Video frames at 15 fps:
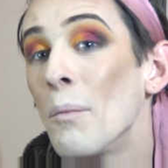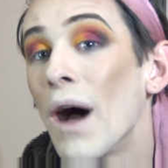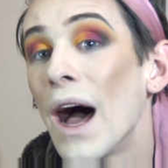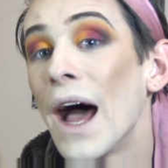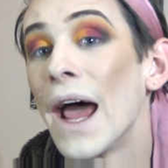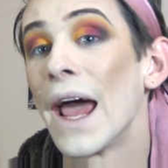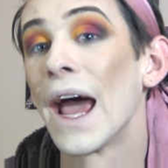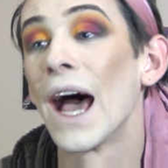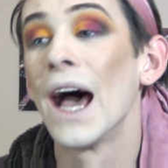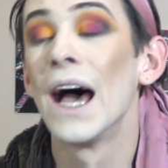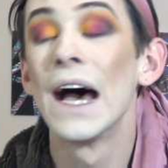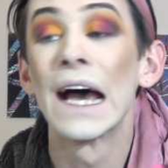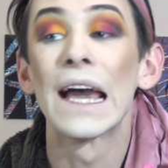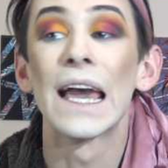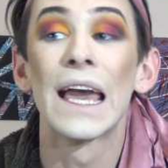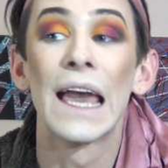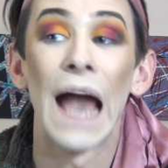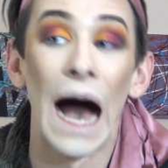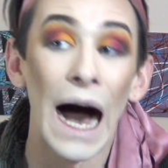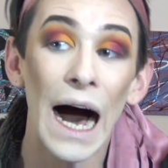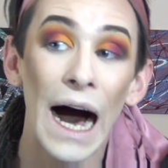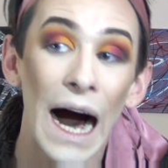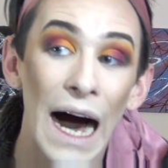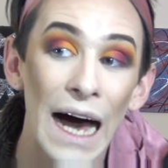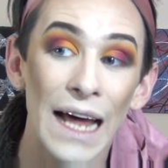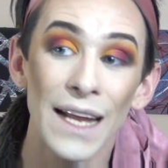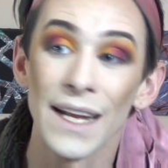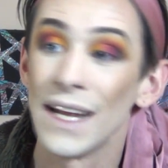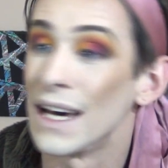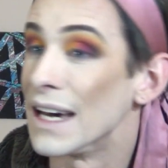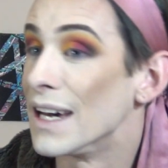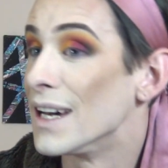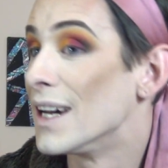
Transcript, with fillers: my God.